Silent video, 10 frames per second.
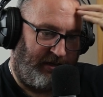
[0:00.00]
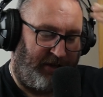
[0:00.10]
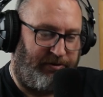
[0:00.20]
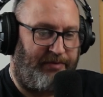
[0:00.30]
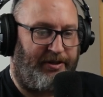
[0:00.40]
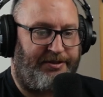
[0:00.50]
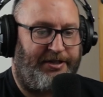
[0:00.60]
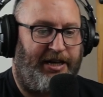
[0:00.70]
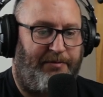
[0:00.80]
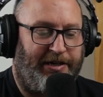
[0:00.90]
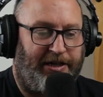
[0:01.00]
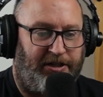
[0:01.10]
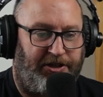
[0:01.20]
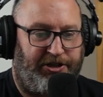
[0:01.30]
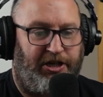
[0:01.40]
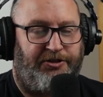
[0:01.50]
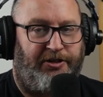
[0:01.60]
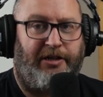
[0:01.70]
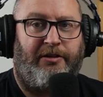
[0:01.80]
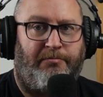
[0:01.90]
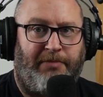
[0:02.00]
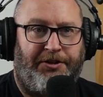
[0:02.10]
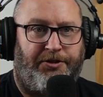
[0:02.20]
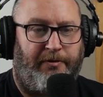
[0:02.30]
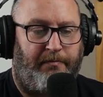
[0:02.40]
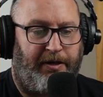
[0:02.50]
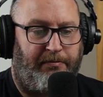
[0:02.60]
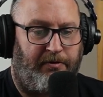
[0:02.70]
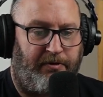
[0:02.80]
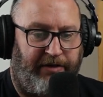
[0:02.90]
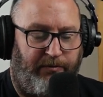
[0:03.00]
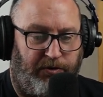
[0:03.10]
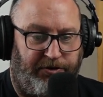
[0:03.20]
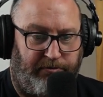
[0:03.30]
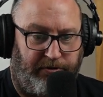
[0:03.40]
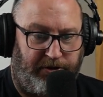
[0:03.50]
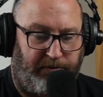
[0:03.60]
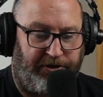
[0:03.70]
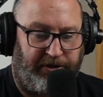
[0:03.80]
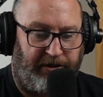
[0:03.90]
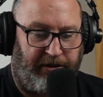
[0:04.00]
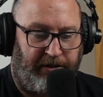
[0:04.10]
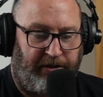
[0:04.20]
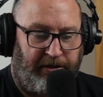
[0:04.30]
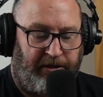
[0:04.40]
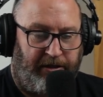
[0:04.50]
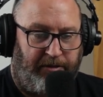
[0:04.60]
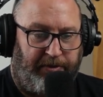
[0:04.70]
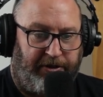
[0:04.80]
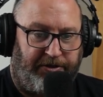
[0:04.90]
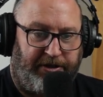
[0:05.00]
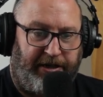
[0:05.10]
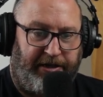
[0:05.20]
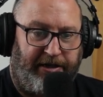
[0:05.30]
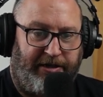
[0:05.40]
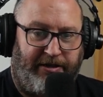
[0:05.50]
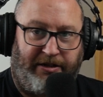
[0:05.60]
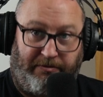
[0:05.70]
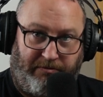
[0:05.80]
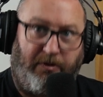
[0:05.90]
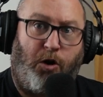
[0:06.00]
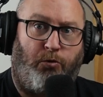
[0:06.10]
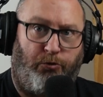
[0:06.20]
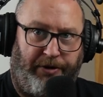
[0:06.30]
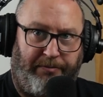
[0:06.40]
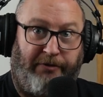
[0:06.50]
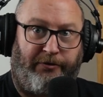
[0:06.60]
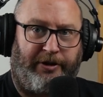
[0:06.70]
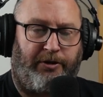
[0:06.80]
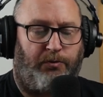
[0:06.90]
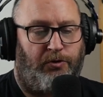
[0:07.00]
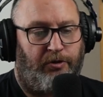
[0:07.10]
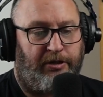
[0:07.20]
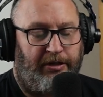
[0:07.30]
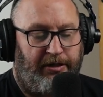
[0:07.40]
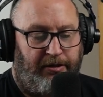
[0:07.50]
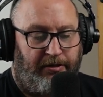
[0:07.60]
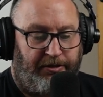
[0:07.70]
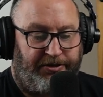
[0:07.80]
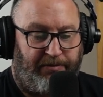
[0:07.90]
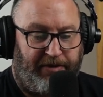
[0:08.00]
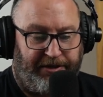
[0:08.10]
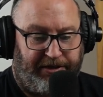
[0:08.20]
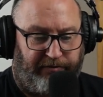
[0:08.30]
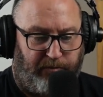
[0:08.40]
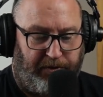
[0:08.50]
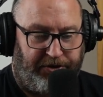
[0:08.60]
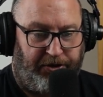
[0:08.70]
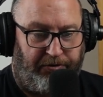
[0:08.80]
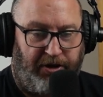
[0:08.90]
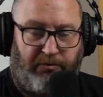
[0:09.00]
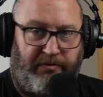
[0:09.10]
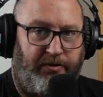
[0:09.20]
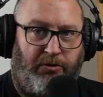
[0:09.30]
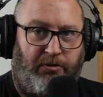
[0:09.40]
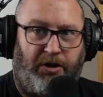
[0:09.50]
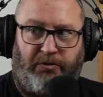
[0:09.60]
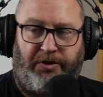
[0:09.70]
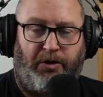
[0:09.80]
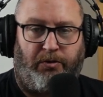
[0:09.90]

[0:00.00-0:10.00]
around that time I'd actually started mentoring people, giving one-to-one tuition, because I'd running before I could walk, set myself up a studio with no clue,